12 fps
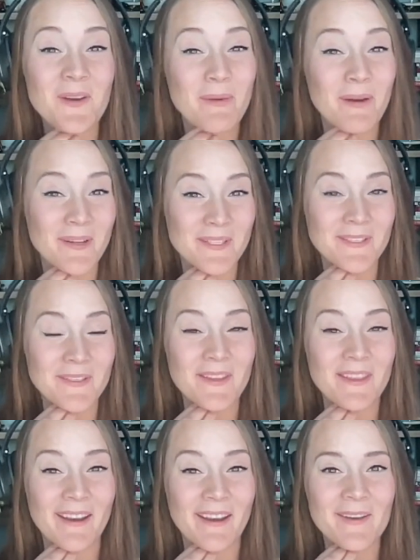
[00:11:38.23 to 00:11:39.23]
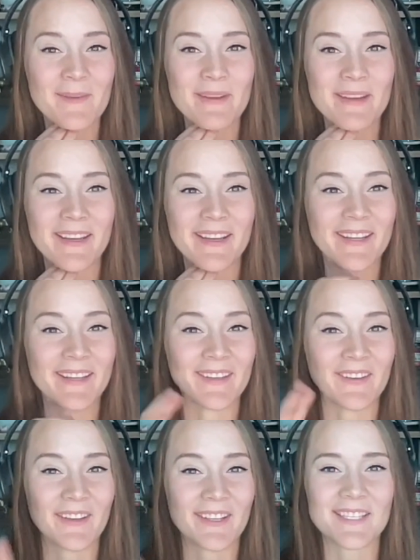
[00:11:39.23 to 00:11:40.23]
a personal therapy
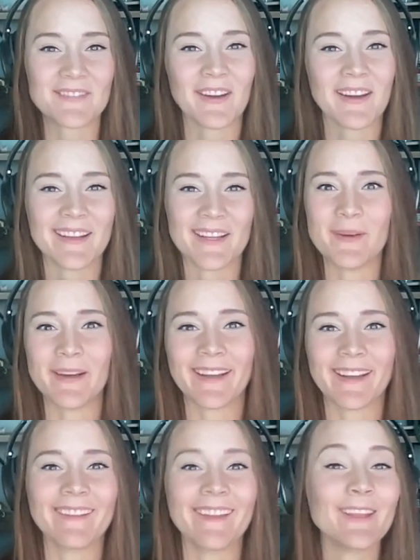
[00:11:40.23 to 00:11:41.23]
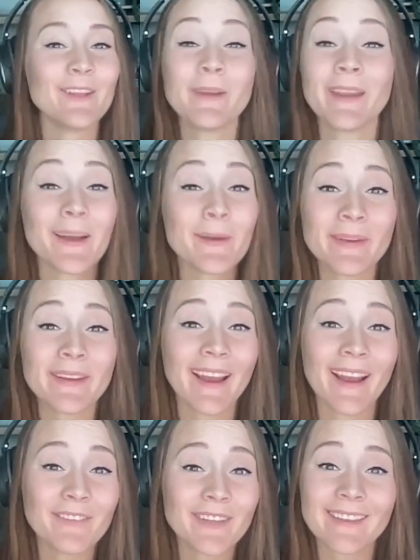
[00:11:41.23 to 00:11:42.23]
notice for anybody. Like you can't be
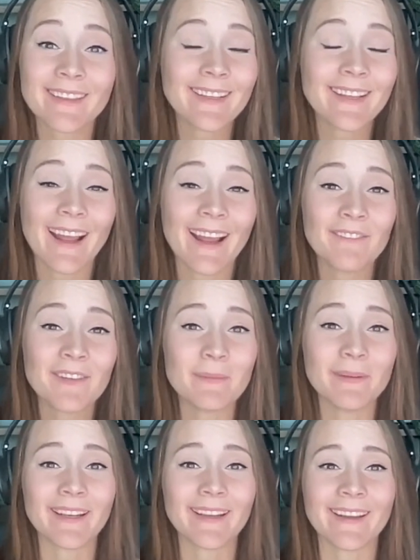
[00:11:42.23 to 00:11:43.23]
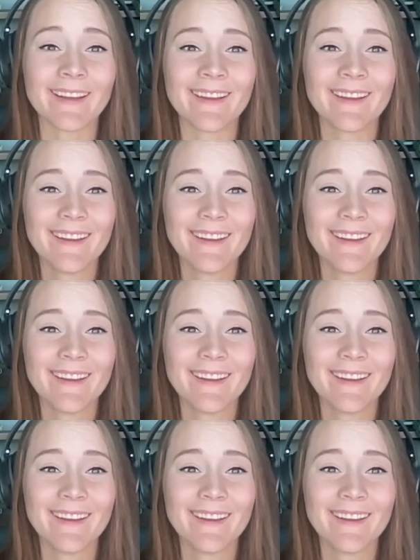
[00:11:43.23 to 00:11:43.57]
everything to everybody.